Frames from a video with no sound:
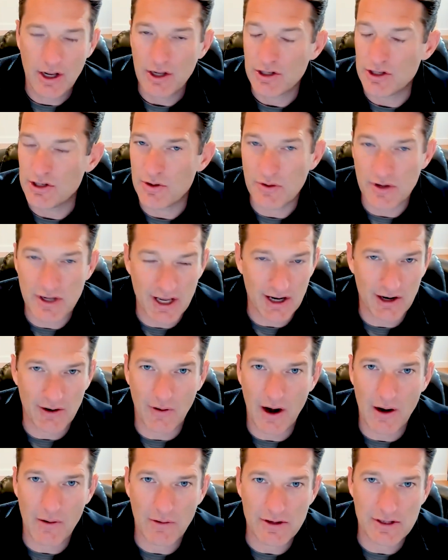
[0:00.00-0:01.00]
you get
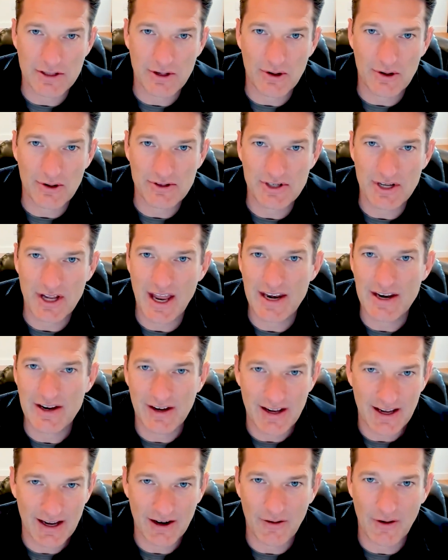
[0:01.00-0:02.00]
great results and you
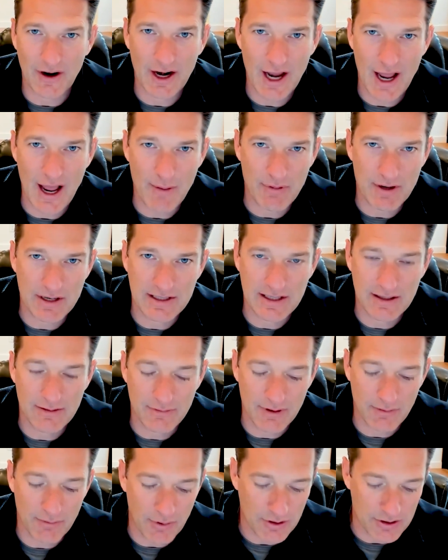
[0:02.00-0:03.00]
get great happy team
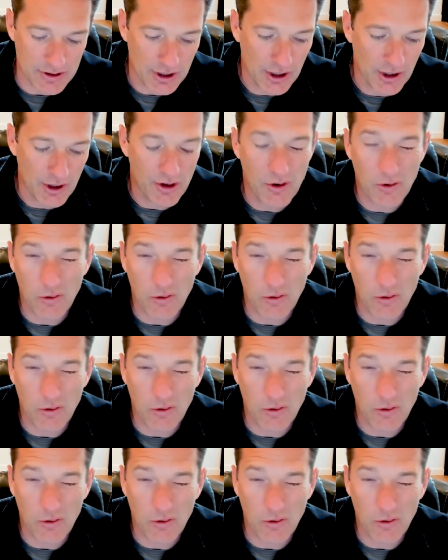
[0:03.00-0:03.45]
members who